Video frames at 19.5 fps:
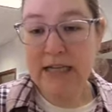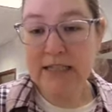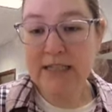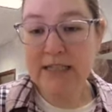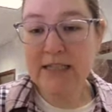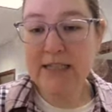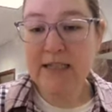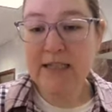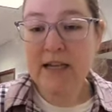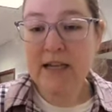
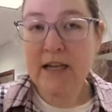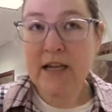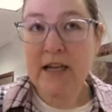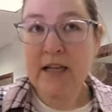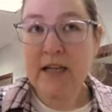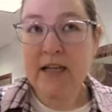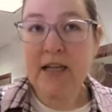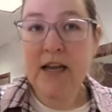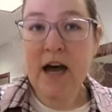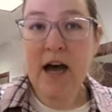It's
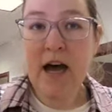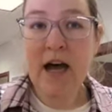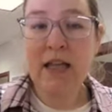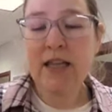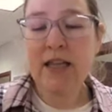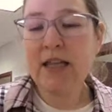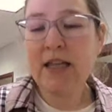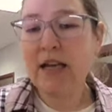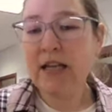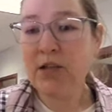
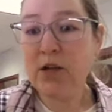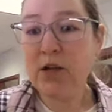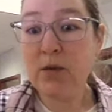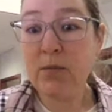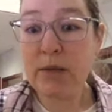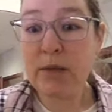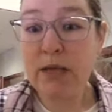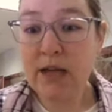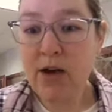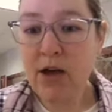not the end all
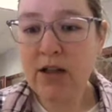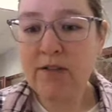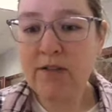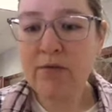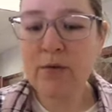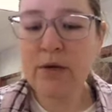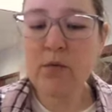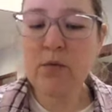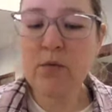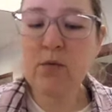be all.
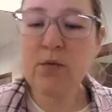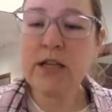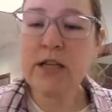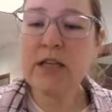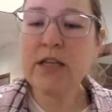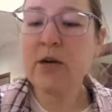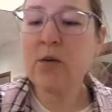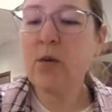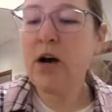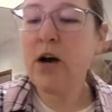If we
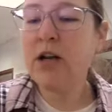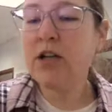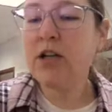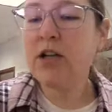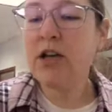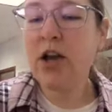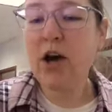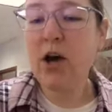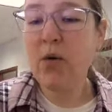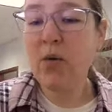really want to
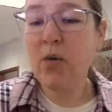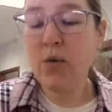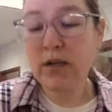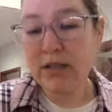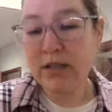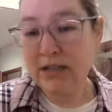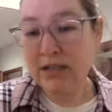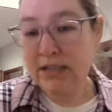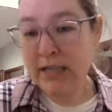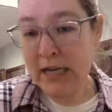know
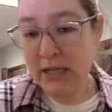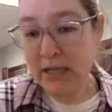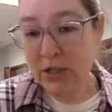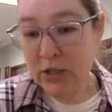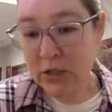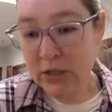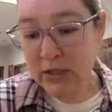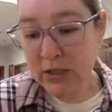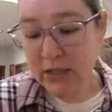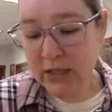what the
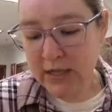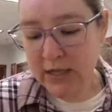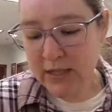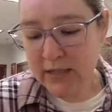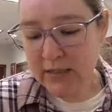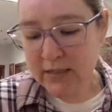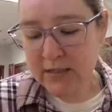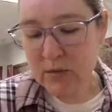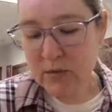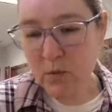texture
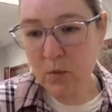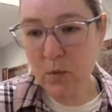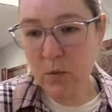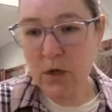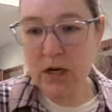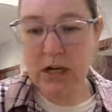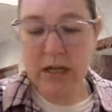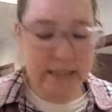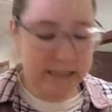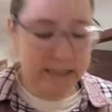is,
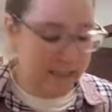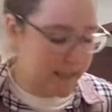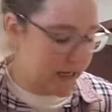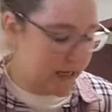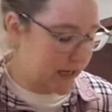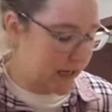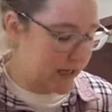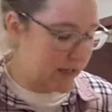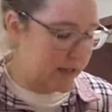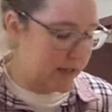we're going to
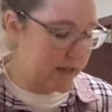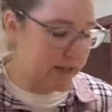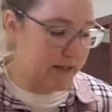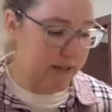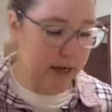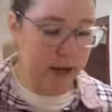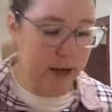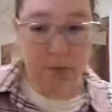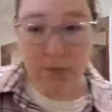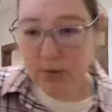take
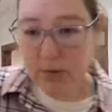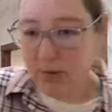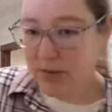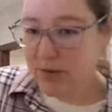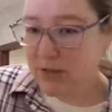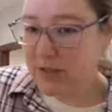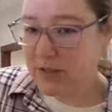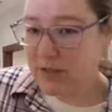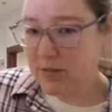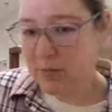
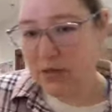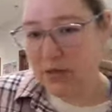samples.